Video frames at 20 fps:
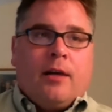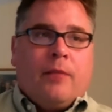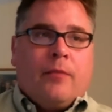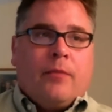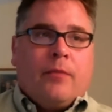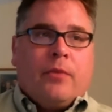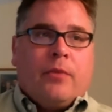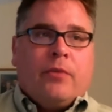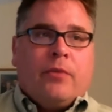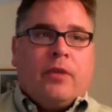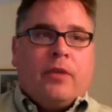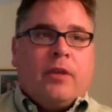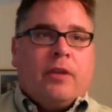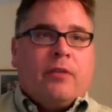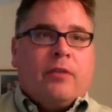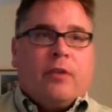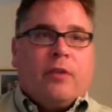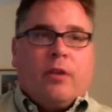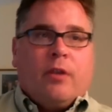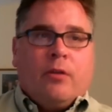You see
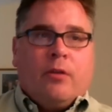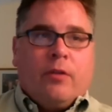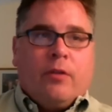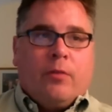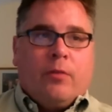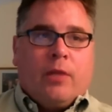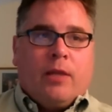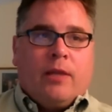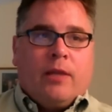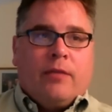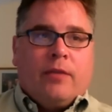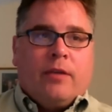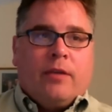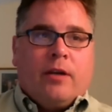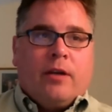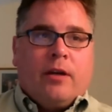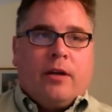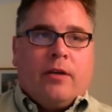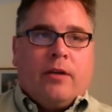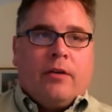this all over the place in
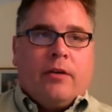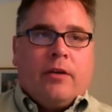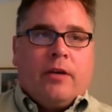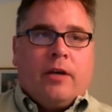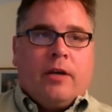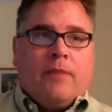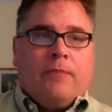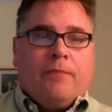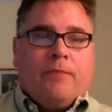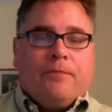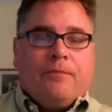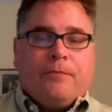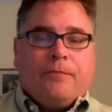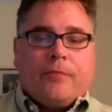other